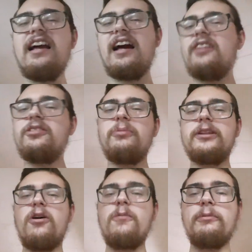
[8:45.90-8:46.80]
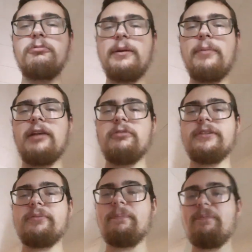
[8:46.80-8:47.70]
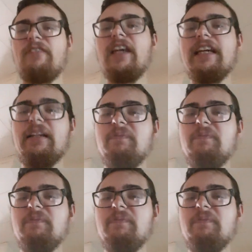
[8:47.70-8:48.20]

I don't know what the Omen remake was thinking.